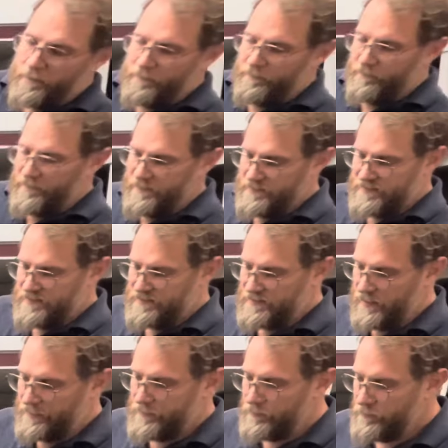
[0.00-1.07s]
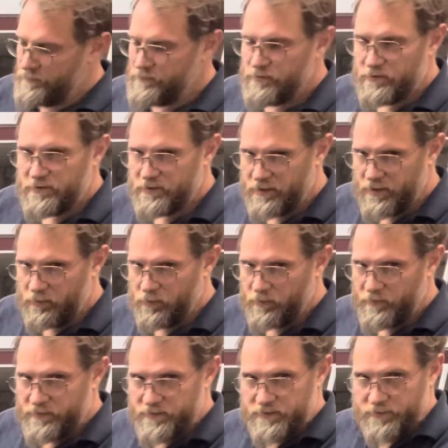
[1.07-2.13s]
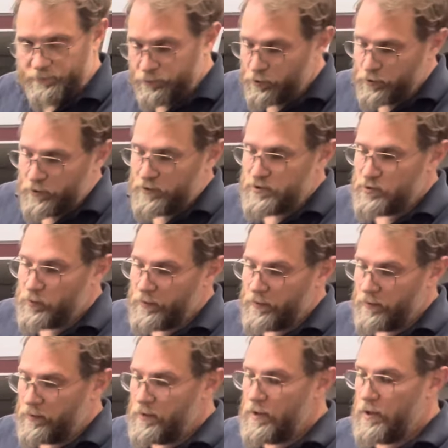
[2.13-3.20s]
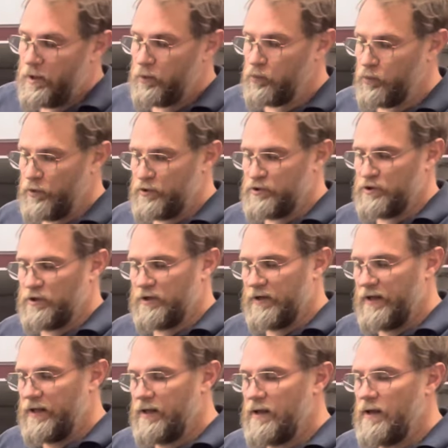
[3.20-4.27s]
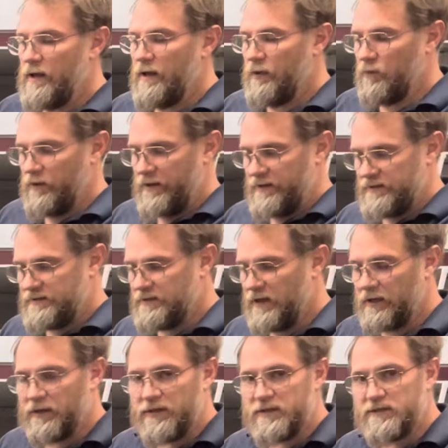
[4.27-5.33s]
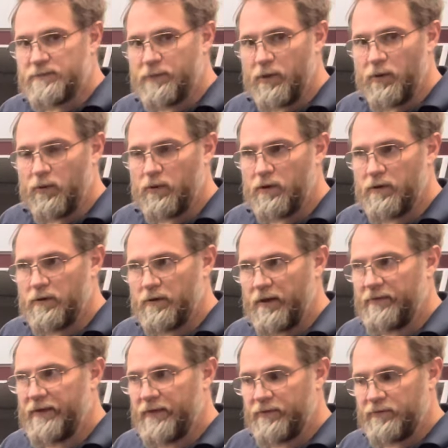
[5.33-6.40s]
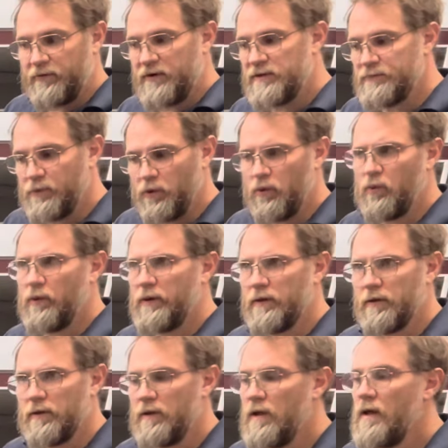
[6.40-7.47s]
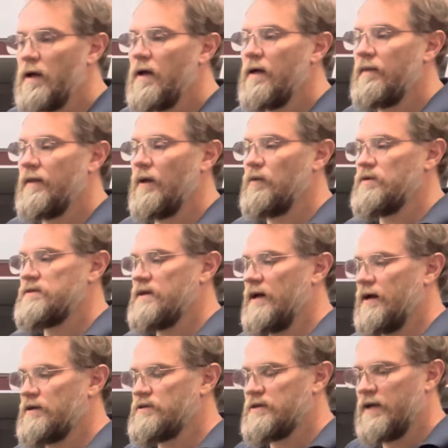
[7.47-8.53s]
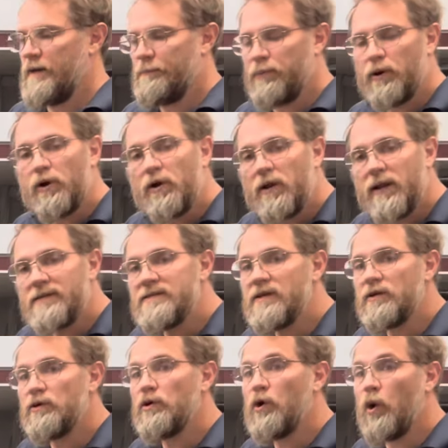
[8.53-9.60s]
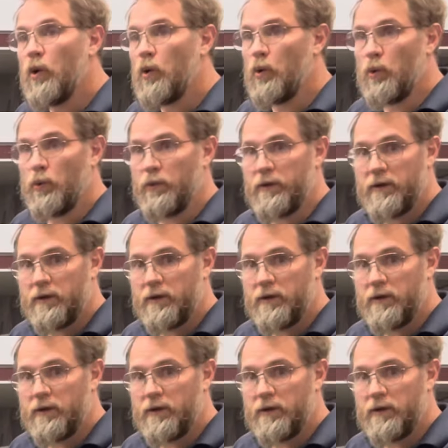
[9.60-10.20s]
this is not the original steering wheel. This is a Brooklands wheel. Originally, it would have had solid spoke, I think 3-spoke wheel, that was actually a pearlescent gold.